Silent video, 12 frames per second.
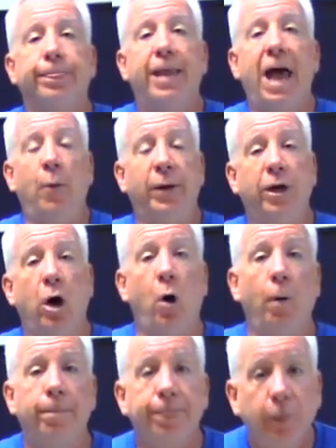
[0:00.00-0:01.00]
And we
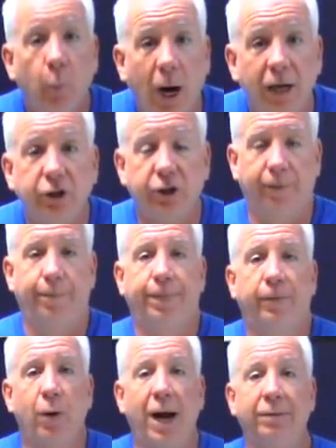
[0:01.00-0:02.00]
go, watch,
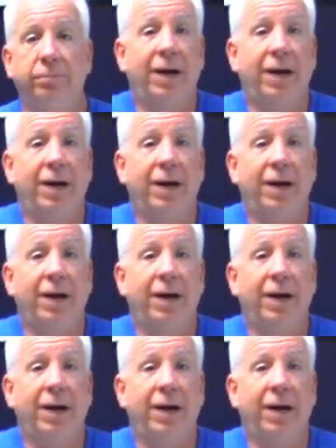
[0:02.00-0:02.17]
right?